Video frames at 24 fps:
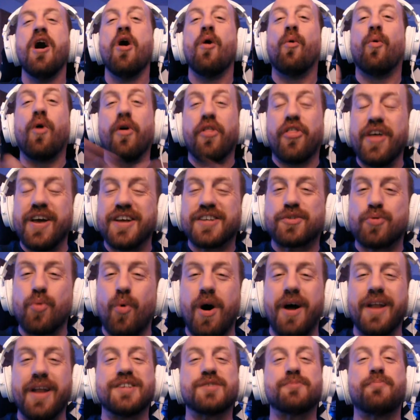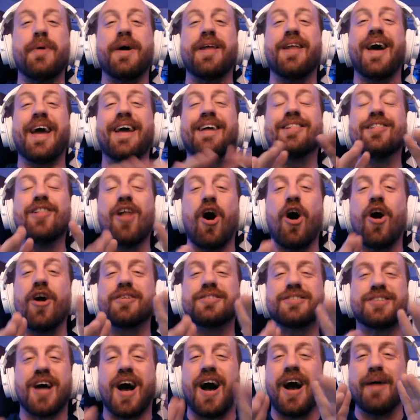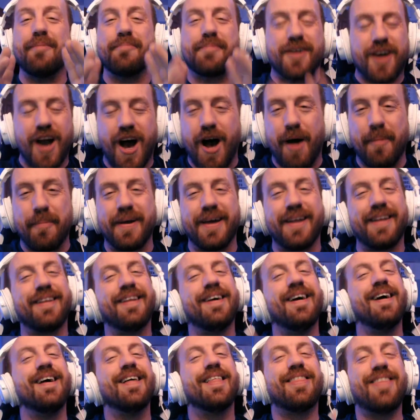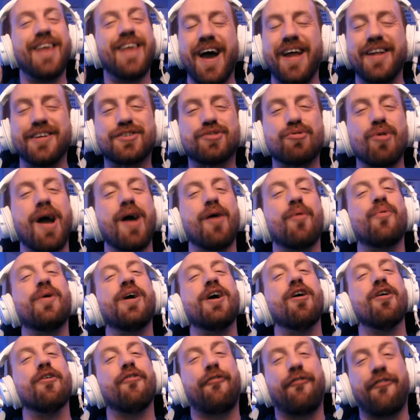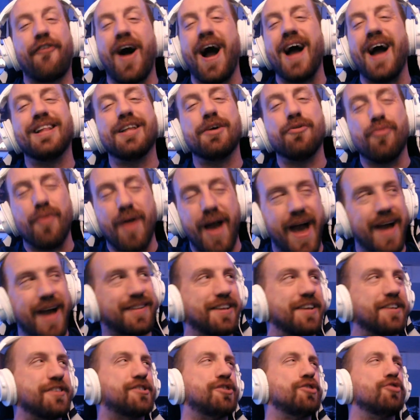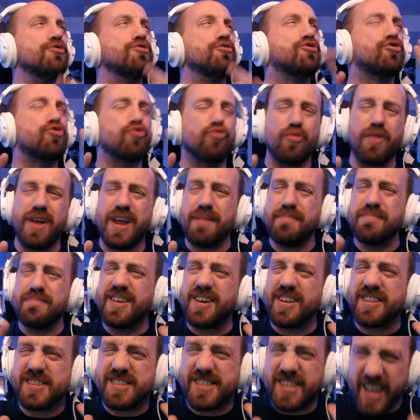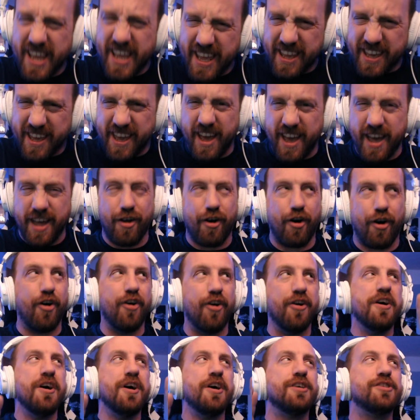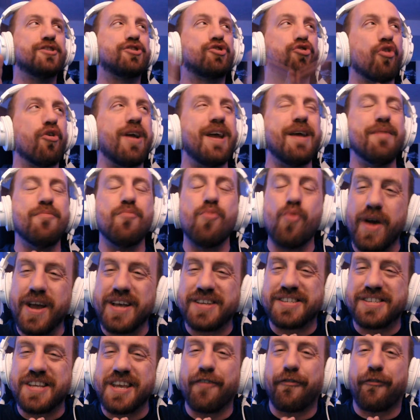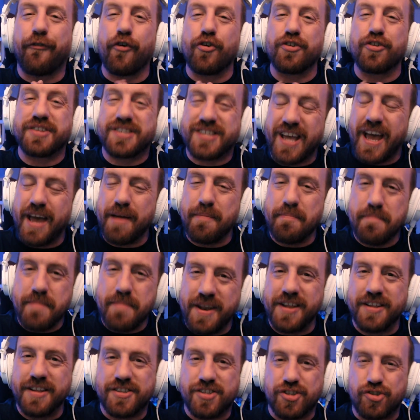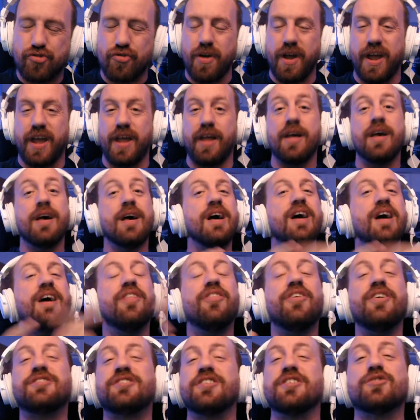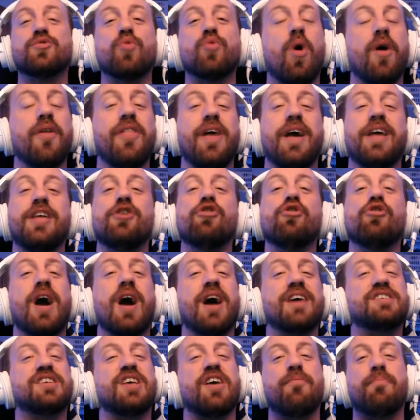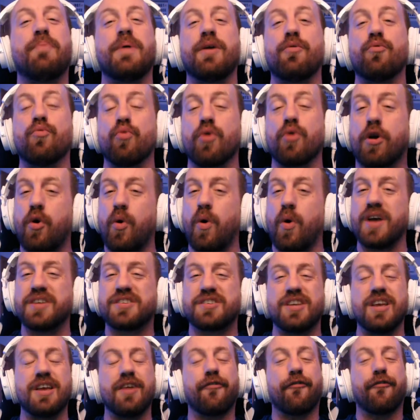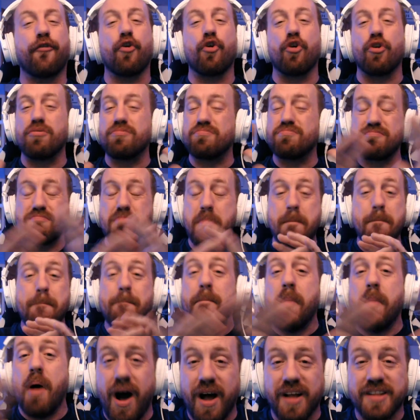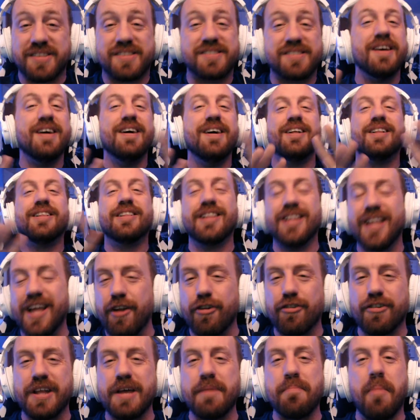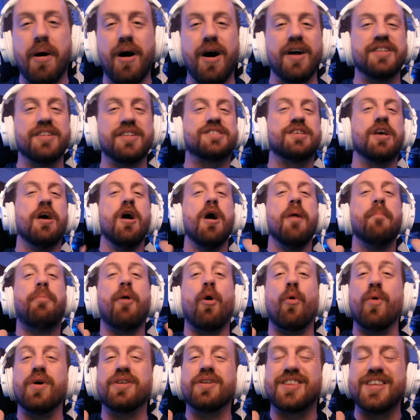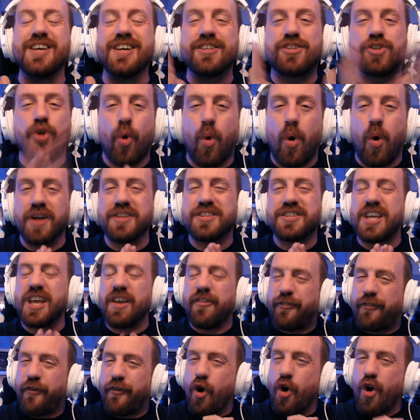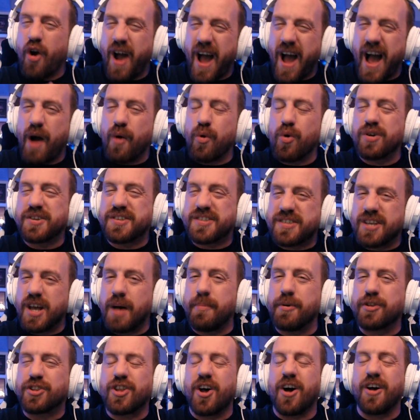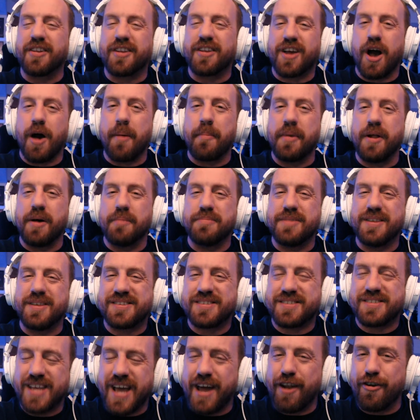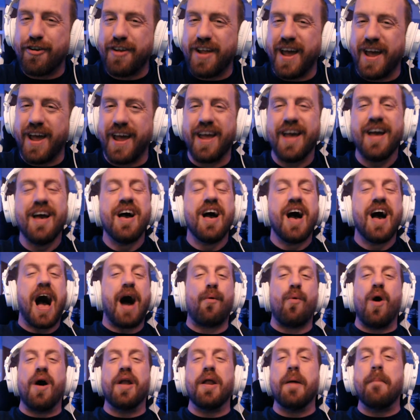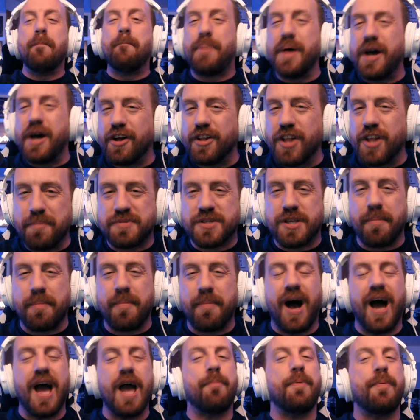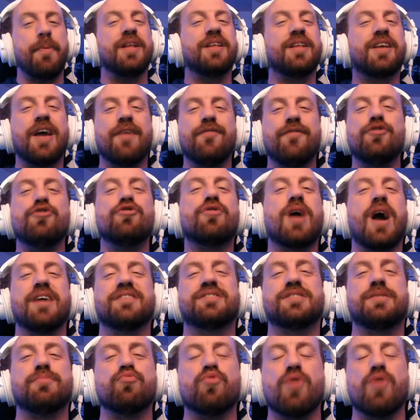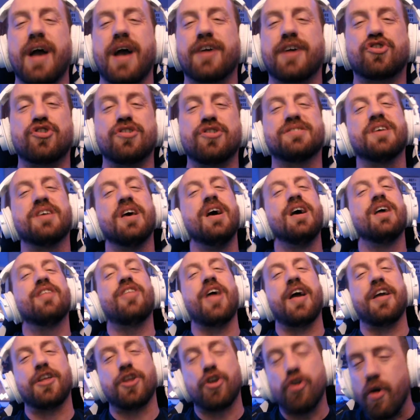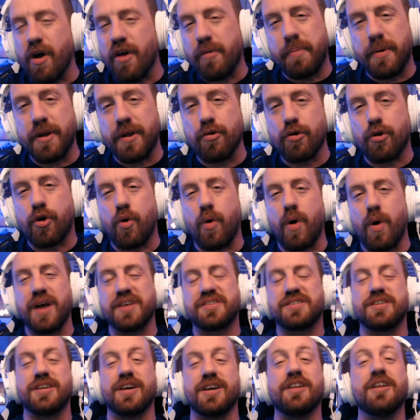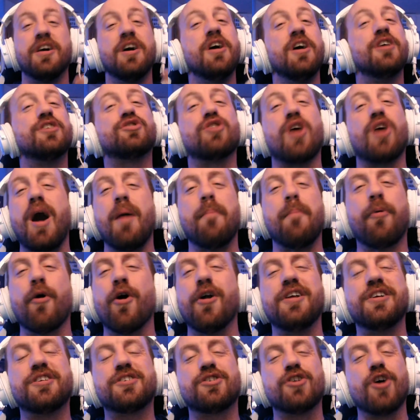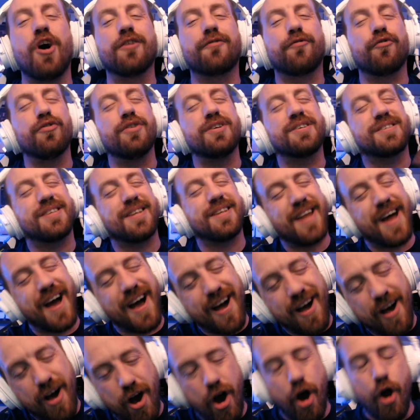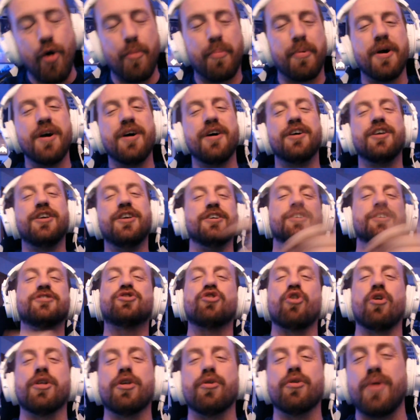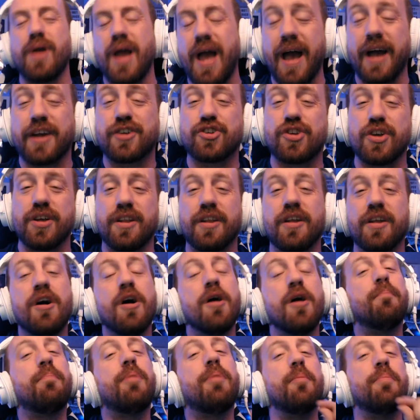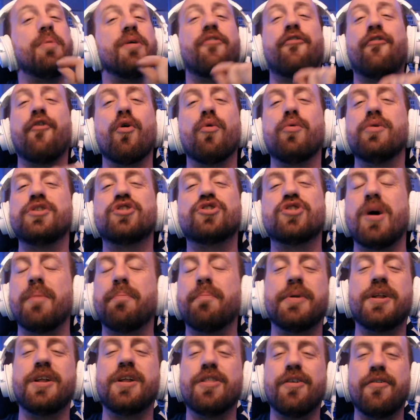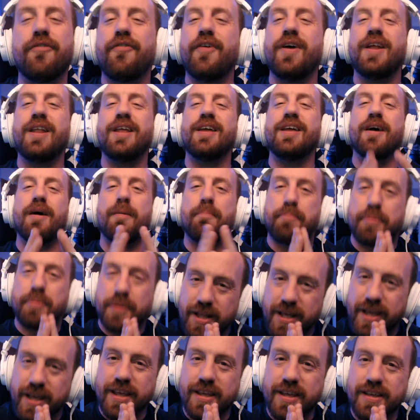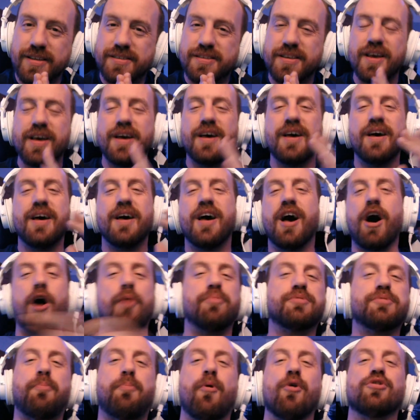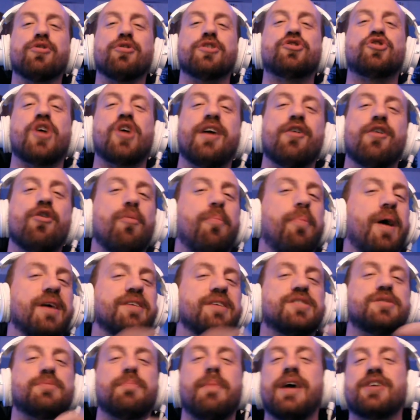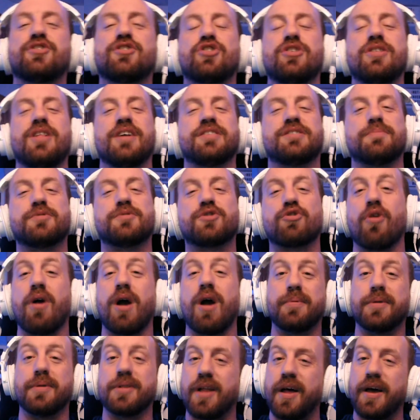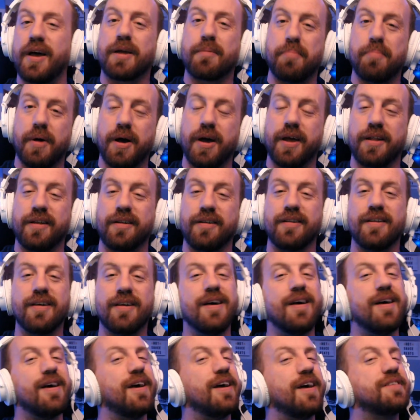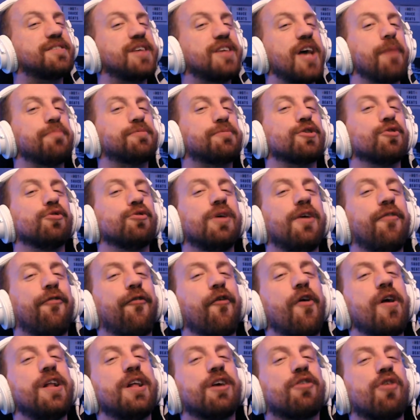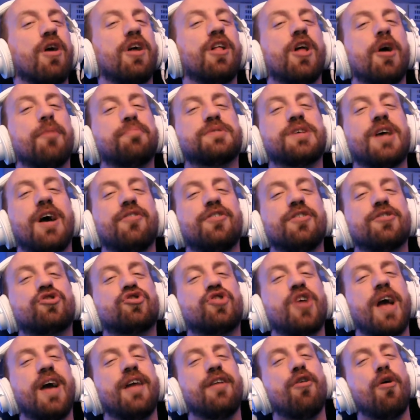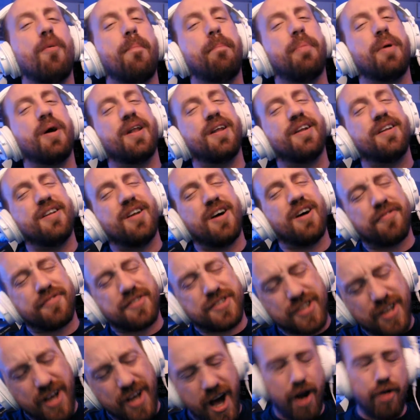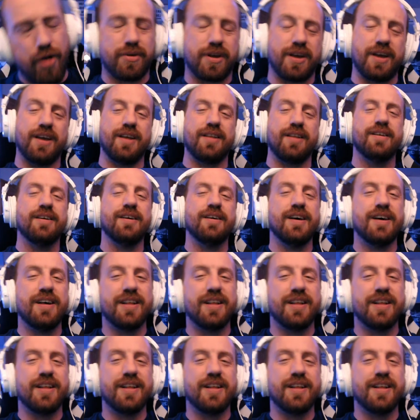Well, this one has been a long time coming. That is right. We are finally reacting to Dream the Tea Kettle, Dream Wheezing for 10 minutes straight. This is one that you guys have been requesting for months, literally months. But with the 24 hour subathon coming up this Saturday, I want to build up some hype and give you guys some reactions that you have been requesting. So I'm pretty stoked for this and I hope you enjoy the reaction. But before we jump into the video, please help support the channel by smashing that subscribe and like button. It's absolutely free and it greatly helps out the channel, but enough talking.